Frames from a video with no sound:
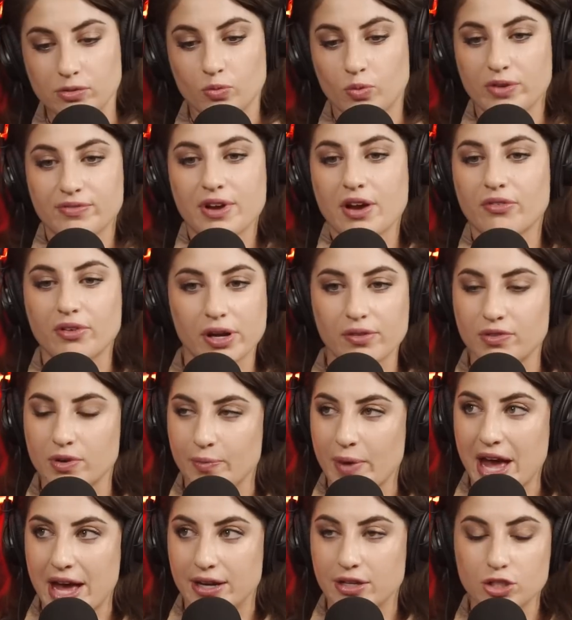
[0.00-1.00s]
We've never even
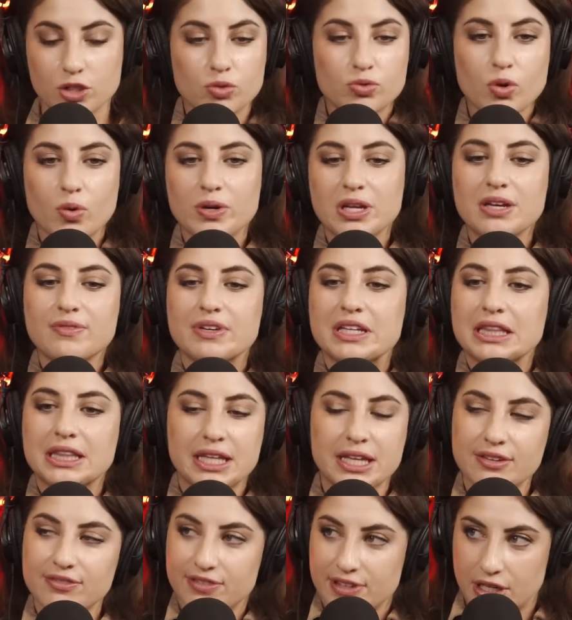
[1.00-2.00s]
met. You don't even
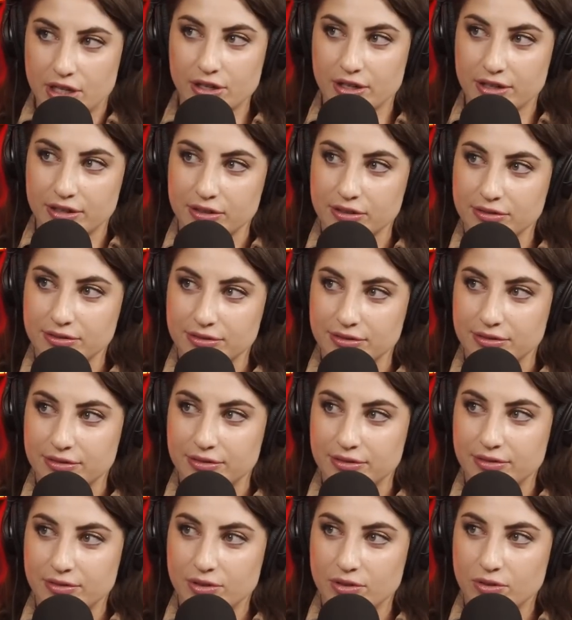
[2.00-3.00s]
live here.
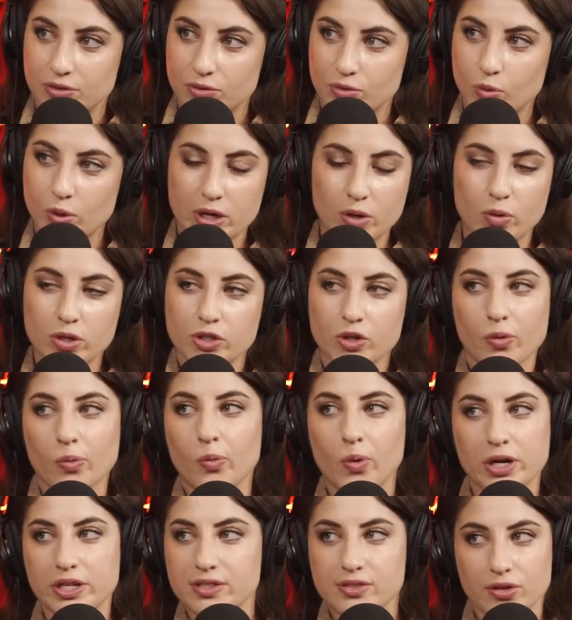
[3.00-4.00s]
Well, I wonder
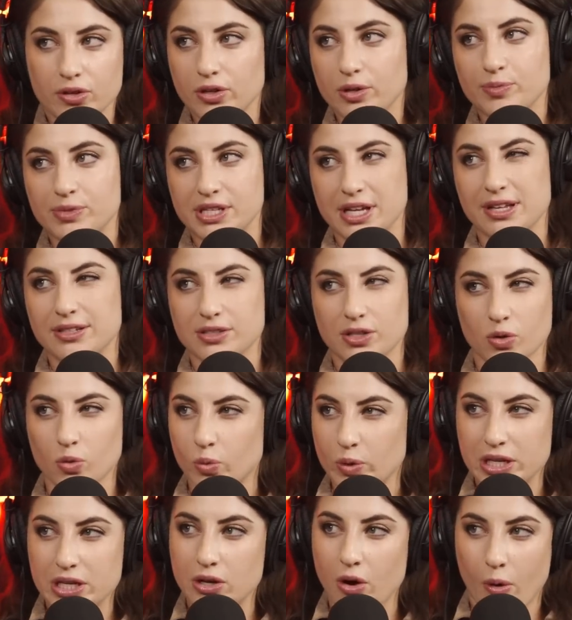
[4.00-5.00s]
what circumstance are
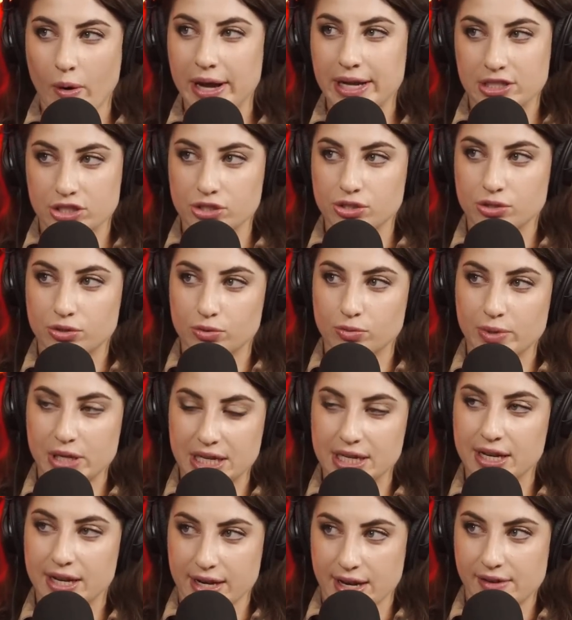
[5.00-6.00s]
we going to
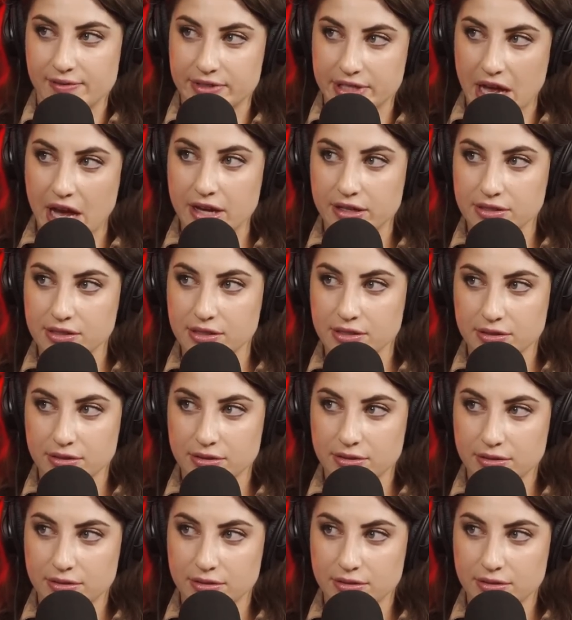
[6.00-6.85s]
meet and have sex?